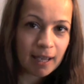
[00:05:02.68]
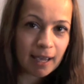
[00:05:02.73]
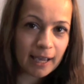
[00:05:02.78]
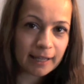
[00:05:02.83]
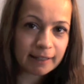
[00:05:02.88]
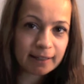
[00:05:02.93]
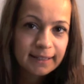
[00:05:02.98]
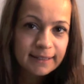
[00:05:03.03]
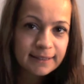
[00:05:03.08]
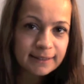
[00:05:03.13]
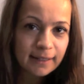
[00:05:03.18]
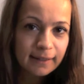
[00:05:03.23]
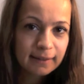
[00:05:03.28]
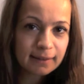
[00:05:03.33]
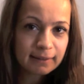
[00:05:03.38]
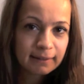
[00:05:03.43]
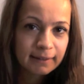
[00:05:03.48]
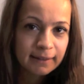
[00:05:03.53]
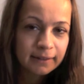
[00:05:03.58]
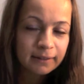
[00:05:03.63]
and I
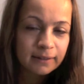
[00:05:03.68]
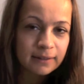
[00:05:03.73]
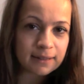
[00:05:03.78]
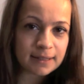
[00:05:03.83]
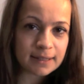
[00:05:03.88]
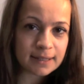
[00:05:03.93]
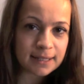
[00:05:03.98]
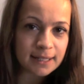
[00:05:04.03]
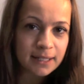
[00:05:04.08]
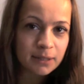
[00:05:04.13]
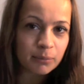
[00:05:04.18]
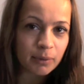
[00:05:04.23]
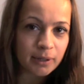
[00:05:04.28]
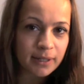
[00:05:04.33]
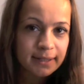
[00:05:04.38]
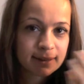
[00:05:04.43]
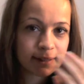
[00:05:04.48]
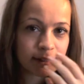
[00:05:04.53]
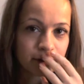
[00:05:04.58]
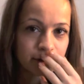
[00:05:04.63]
suddenly could see
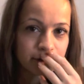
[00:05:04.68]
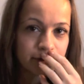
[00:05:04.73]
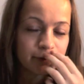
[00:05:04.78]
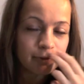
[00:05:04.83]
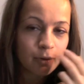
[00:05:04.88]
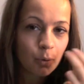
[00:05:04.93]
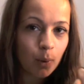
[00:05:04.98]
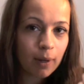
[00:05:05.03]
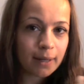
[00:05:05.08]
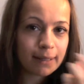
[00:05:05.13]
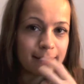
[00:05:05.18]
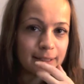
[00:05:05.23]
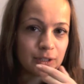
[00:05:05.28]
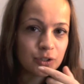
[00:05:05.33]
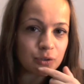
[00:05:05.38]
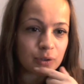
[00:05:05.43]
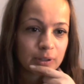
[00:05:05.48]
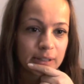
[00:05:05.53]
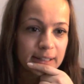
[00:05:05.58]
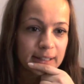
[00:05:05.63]
myself, quite
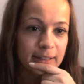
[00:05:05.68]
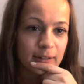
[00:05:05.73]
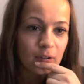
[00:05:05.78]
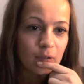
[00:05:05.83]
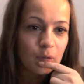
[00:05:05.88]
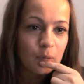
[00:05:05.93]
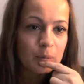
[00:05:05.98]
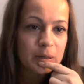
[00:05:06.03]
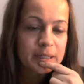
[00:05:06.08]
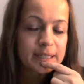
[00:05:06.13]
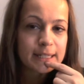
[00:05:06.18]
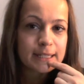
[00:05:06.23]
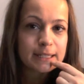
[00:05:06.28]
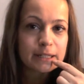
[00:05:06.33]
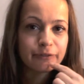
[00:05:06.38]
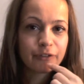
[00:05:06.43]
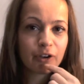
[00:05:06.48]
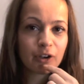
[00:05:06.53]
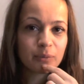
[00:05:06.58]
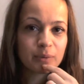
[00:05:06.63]
literally, almost as
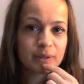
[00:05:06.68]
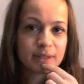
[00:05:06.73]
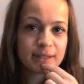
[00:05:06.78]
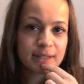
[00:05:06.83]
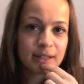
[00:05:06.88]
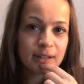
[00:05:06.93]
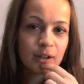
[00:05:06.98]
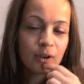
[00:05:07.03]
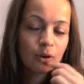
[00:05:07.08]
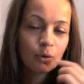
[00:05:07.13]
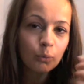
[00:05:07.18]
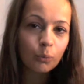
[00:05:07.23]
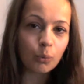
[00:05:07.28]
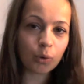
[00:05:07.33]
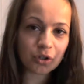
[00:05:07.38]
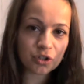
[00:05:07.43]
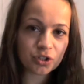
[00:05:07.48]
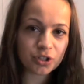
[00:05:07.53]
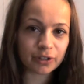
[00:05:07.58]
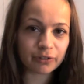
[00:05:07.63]
if I was
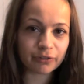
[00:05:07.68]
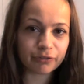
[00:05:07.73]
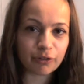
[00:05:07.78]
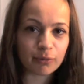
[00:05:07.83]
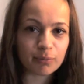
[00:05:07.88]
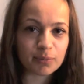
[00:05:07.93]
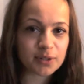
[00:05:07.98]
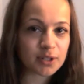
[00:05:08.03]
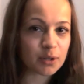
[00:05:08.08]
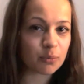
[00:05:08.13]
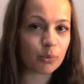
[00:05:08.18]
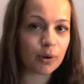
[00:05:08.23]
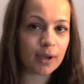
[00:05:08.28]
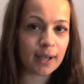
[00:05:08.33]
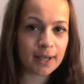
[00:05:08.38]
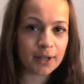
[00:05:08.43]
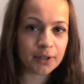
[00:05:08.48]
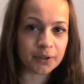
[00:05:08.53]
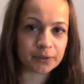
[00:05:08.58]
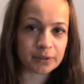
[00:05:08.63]
watching from somewhere
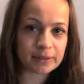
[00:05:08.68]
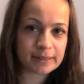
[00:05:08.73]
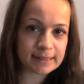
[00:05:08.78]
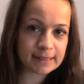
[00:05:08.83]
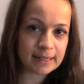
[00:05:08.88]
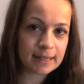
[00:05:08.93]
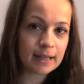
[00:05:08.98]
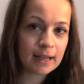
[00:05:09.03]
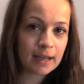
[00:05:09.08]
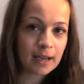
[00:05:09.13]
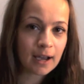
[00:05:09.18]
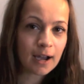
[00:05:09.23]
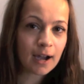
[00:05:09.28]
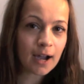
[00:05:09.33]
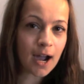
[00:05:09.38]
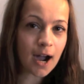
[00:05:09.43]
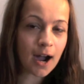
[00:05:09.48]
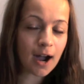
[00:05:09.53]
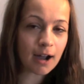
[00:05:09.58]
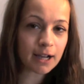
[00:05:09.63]
else.
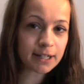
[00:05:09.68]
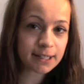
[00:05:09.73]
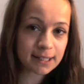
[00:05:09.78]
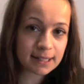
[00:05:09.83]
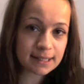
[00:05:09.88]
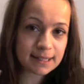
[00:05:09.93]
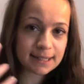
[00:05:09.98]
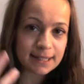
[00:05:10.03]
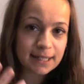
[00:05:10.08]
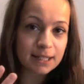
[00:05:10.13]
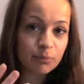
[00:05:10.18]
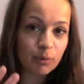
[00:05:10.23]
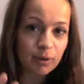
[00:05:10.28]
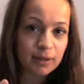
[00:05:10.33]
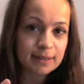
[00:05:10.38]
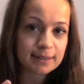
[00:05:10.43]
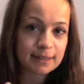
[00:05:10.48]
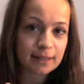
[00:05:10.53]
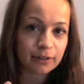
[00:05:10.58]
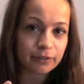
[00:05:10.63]
I could see
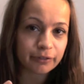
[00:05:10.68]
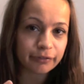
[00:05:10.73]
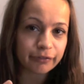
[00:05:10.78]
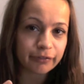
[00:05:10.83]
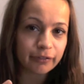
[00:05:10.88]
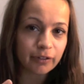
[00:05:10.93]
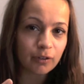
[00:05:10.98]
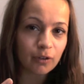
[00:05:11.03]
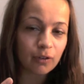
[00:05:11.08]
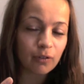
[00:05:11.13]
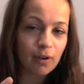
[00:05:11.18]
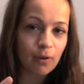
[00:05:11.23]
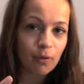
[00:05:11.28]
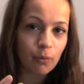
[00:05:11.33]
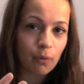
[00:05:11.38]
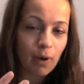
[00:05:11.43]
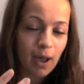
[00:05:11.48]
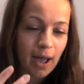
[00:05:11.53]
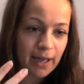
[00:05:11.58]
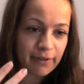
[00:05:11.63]
myself
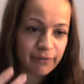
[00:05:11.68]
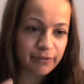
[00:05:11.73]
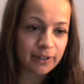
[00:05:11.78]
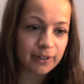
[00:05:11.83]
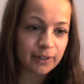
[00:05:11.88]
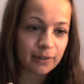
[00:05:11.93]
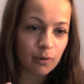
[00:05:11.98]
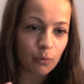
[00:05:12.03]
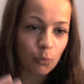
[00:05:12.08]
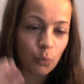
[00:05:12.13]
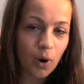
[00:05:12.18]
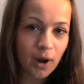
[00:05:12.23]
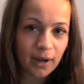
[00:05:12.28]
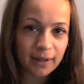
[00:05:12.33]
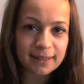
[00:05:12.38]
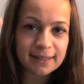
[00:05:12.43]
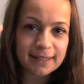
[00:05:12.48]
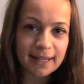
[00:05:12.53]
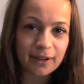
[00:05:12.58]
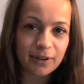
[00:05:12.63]
having
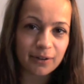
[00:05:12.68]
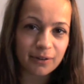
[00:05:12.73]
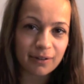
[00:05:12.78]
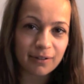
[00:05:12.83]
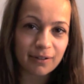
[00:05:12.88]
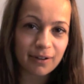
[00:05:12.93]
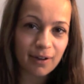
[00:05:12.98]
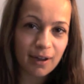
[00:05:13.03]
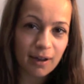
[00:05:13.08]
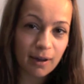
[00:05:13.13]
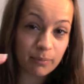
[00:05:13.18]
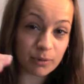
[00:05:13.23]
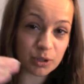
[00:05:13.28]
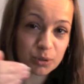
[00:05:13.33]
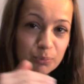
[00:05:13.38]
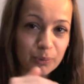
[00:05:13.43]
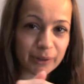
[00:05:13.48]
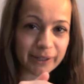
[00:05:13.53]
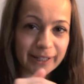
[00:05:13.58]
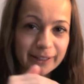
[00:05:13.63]
worked out how
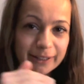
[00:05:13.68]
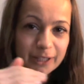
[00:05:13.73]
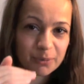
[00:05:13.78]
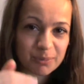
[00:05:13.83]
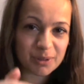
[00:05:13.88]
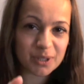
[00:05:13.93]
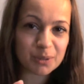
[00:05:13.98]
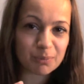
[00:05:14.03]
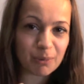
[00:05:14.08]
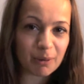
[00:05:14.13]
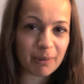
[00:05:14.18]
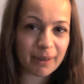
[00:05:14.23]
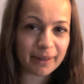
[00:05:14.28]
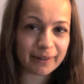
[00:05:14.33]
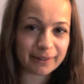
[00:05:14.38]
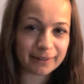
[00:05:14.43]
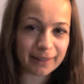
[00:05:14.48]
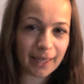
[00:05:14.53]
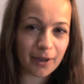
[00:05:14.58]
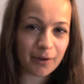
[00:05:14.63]
much money had come into my
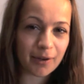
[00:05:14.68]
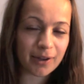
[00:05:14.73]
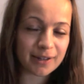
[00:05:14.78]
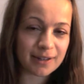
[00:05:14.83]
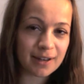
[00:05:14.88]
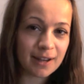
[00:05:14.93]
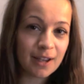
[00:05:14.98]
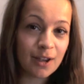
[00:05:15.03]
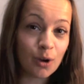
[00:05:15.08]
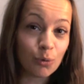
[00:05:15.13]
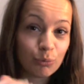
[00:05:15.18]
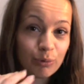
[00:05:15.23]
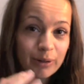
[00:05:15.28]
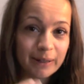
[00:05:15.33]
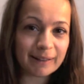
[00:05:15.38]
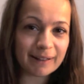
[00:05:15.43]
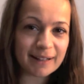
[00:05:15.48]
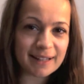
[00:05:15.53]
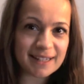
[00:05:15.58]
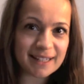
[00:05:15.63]
bank account and
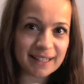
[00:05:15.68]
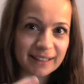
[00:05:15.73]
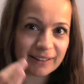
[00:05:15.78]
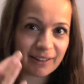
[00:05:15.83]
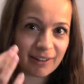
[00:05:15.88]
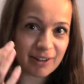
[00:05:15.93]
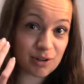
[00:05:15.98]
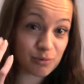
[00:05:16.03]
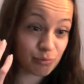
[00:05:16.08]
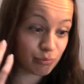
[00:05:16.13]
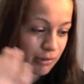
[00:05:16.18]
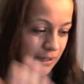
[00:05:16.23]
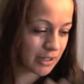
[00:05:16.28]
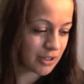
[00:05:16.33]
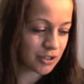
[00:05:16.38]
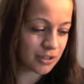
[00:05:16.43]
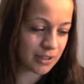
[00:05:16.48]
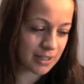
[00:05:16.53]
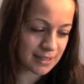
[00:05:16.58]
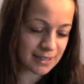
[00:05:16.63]
realizing that I'd
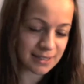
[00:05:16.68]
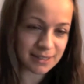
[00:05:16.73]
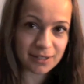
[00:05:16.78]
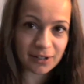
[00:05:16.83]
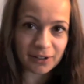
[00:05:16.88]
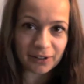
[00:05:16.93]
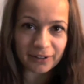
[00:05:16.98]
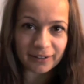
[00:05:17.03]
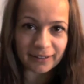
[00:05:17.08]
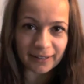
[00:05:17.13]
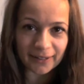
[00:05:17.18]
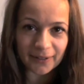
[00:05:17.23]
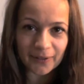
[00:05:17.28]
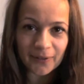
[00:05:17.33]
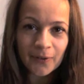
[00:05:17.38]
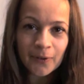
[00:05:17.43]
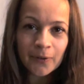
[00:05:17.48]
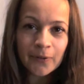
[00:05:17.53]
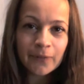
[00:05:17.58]
reached this target,